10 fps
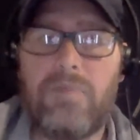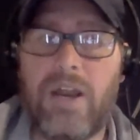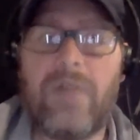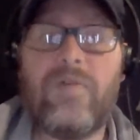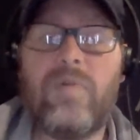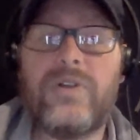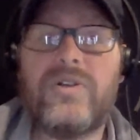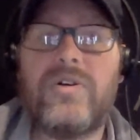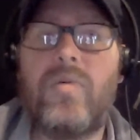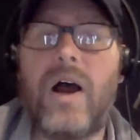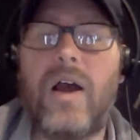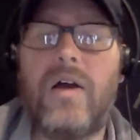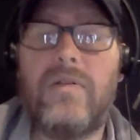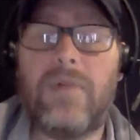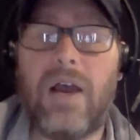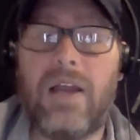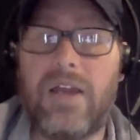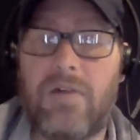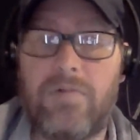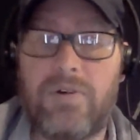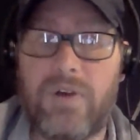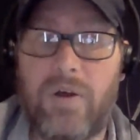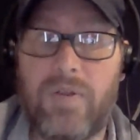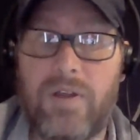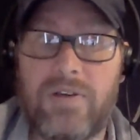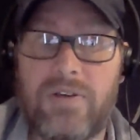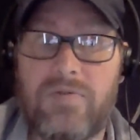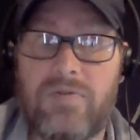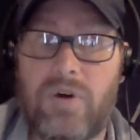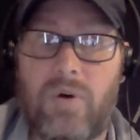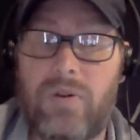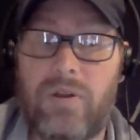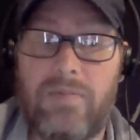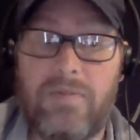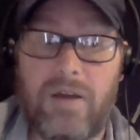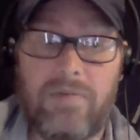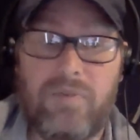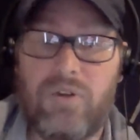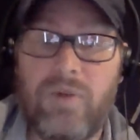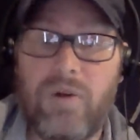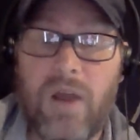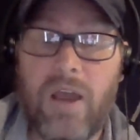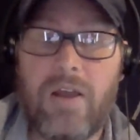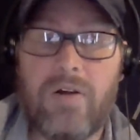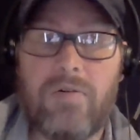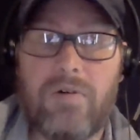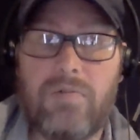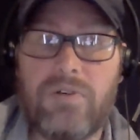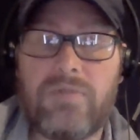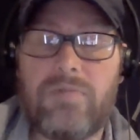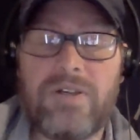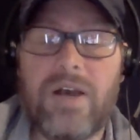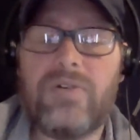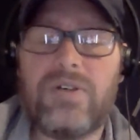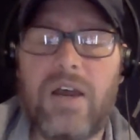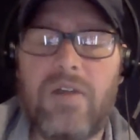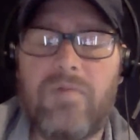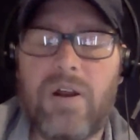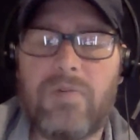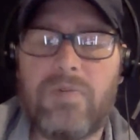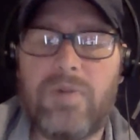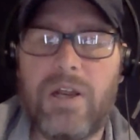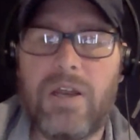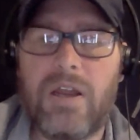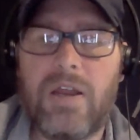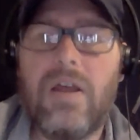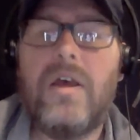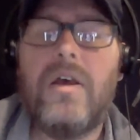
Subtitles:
But every once in a while, I'd get a result that just totally kind of blew me away or was outside of what I was predicting.